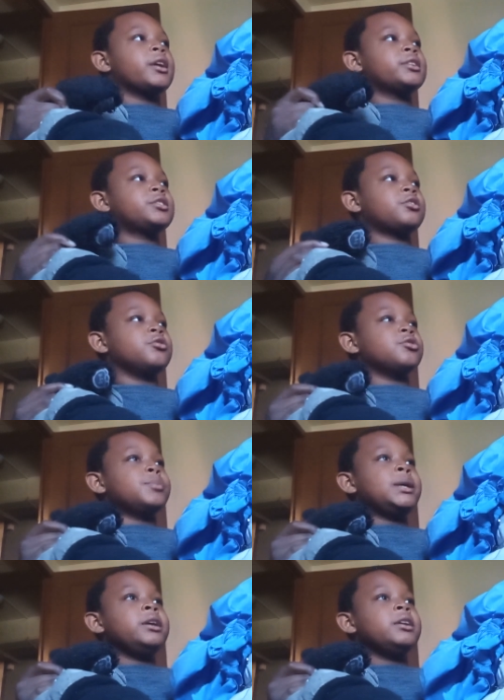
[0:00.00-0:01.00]
Excuse
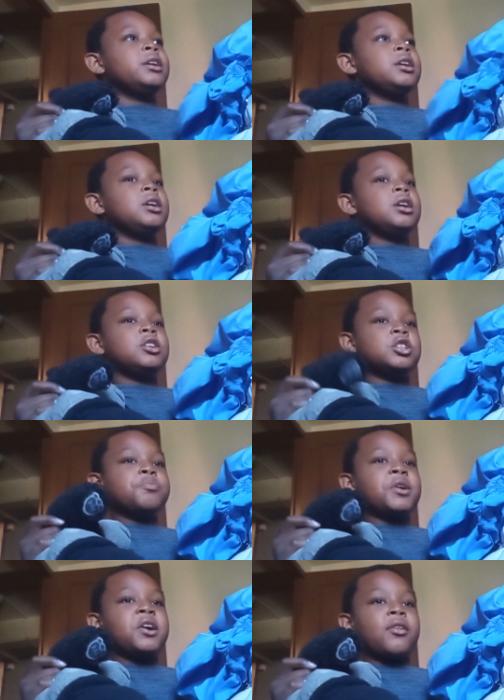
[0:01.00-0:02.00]
me. Just
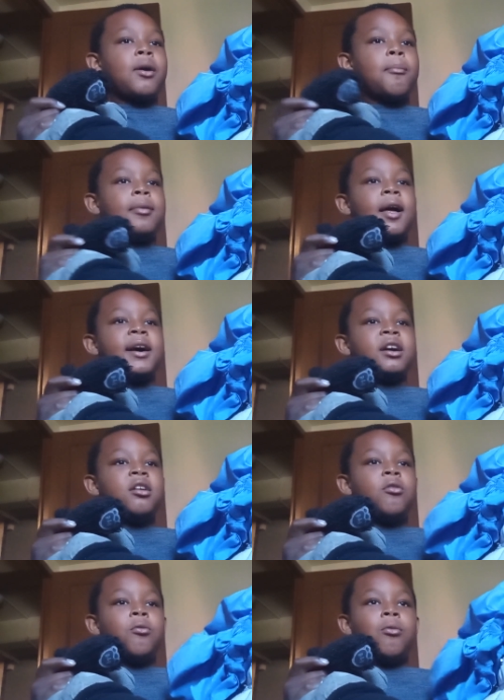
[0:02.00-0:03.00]
because I'm black,
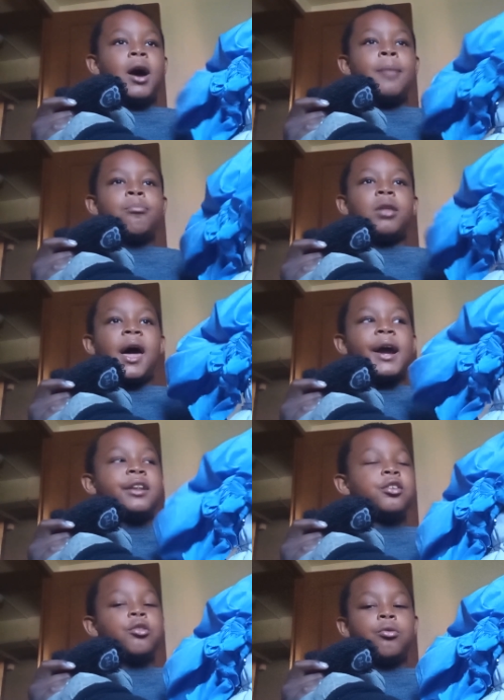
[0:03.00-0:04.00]
I'm black
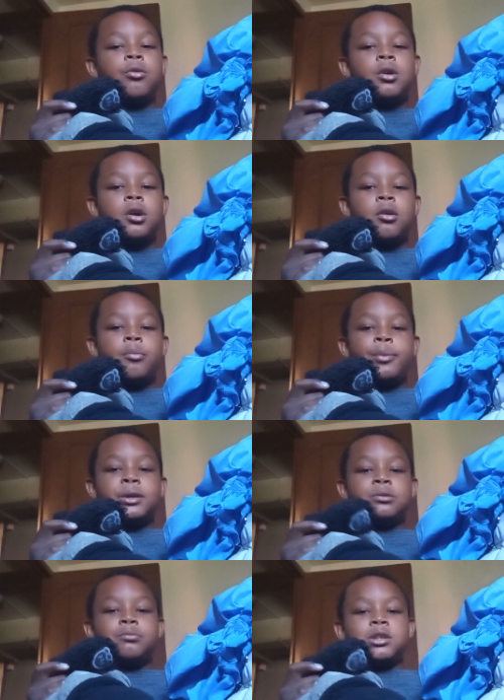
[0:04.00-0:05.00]
too. But
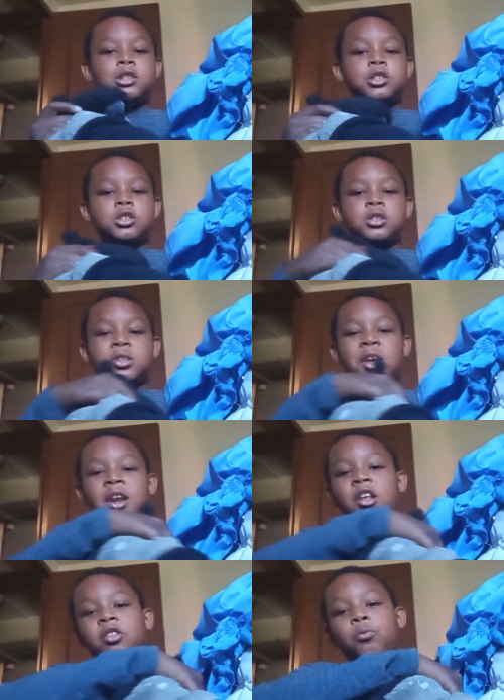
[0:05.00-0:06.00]
but your skin
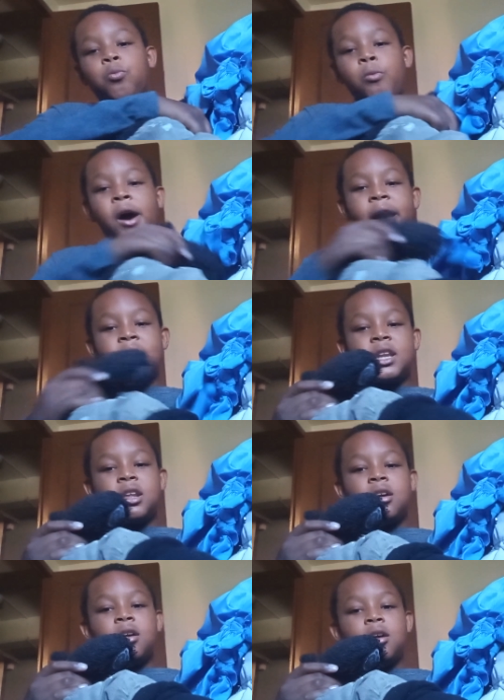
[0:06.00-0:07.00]
is white.
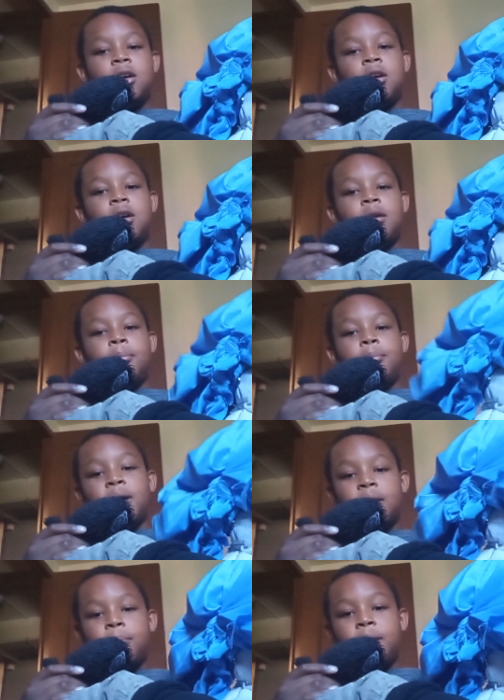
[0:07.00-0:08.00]

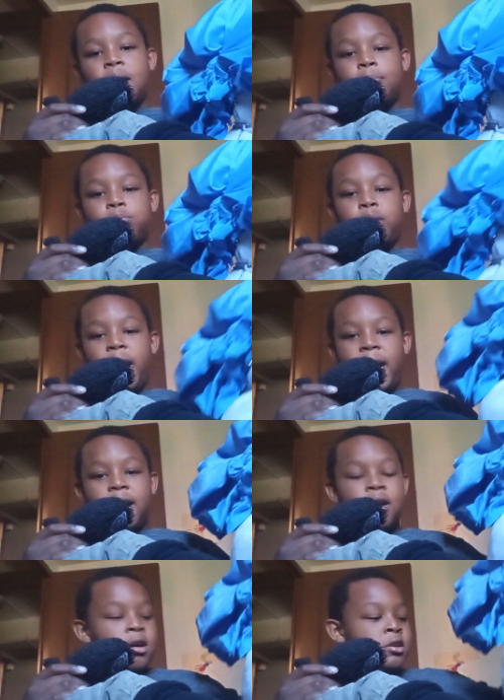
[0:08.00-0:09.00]
But but I'm black.
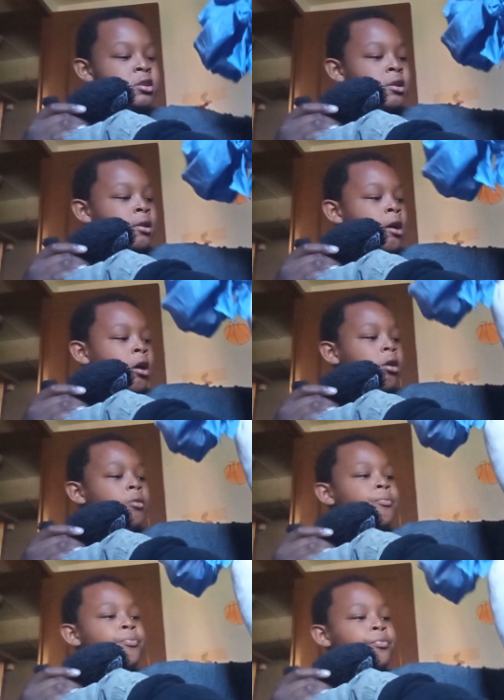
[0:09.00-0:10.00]
No,
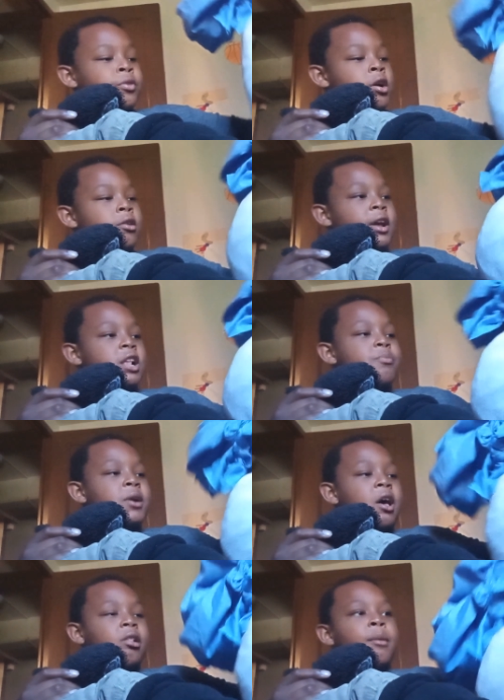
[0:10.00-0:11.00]
no, that's
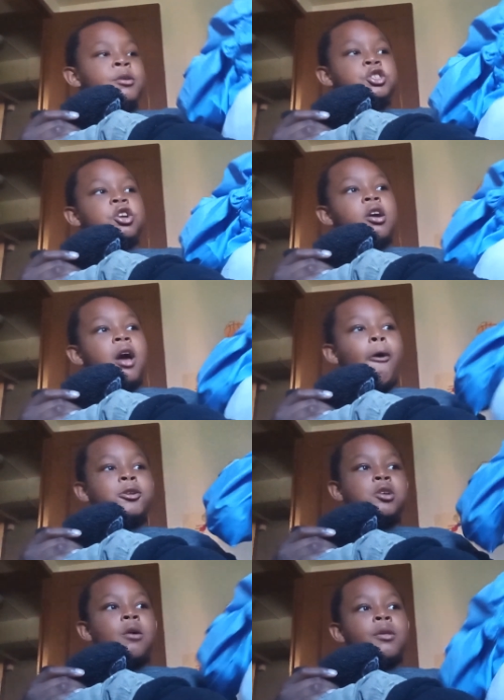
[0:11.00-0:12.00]
because I'm a shark. I
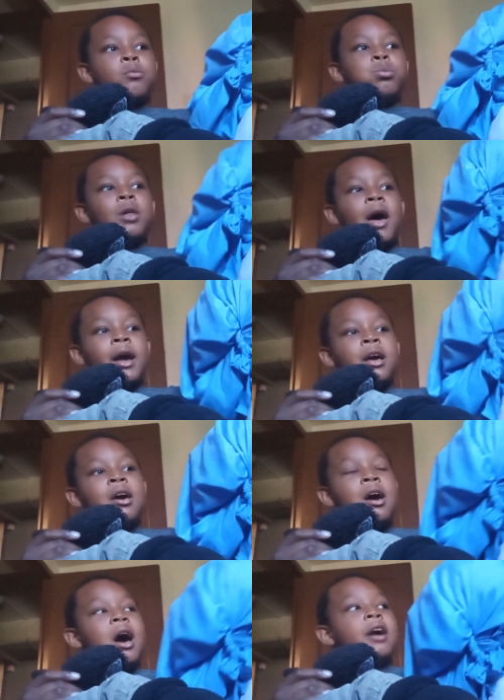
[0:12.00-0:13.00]
was always black.
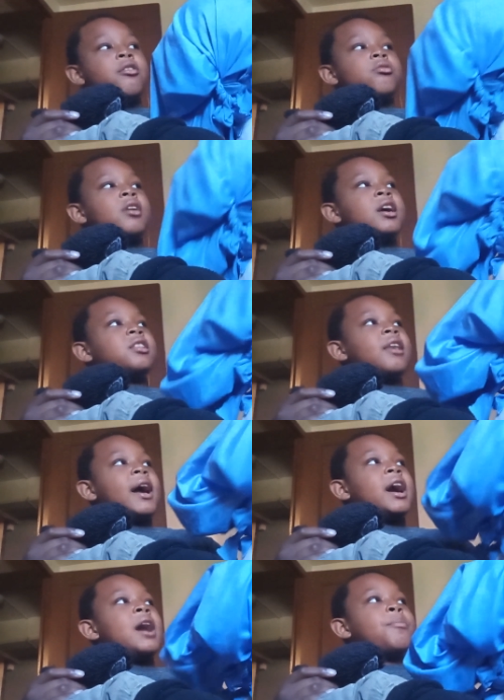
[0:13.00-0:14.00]
How you think that
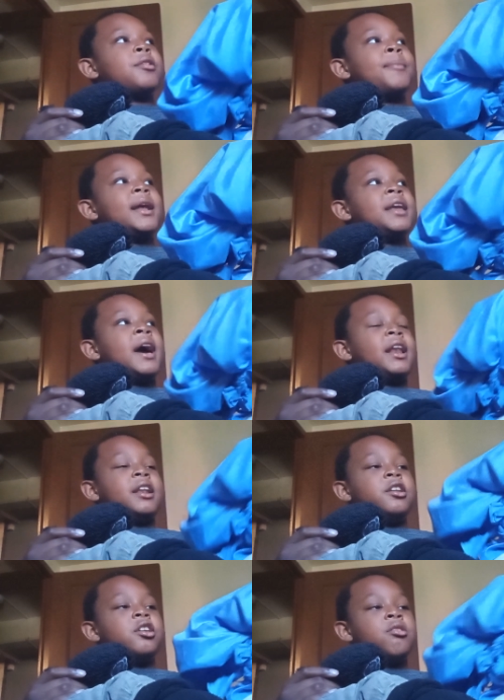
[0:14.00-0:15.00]
cop is my dad
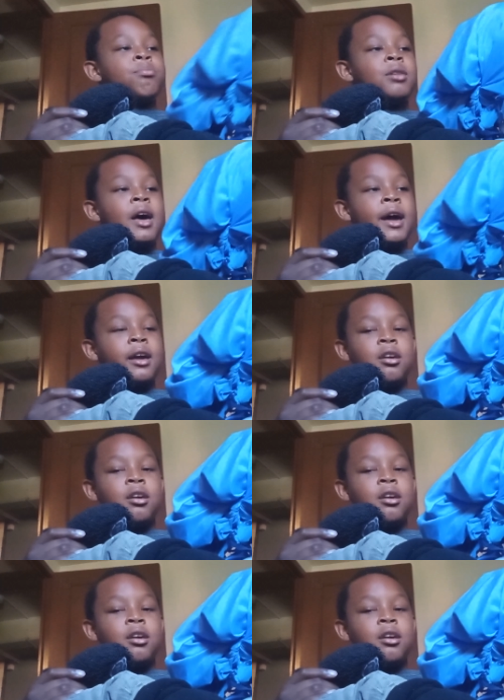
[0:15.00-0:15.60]
and he's black?